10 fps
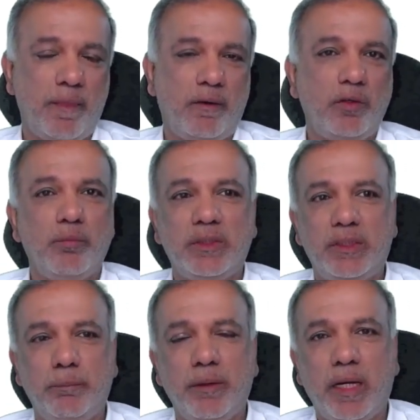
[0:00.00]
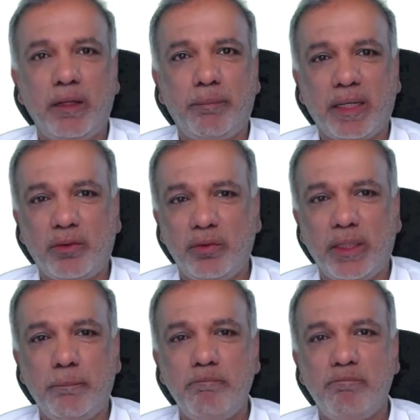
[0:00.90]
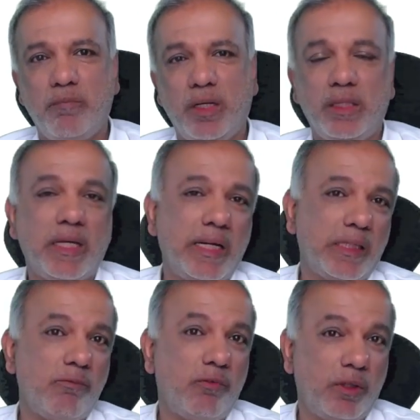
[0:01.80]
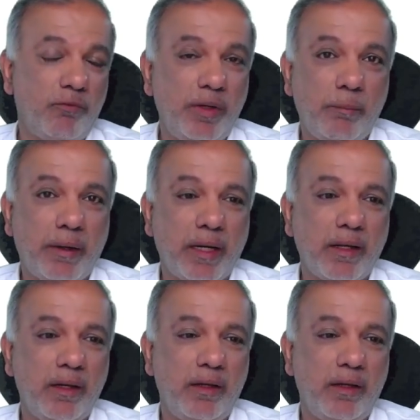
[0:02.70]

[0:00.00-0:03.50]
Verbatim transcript: you must reply back to them and thank them for the feedback.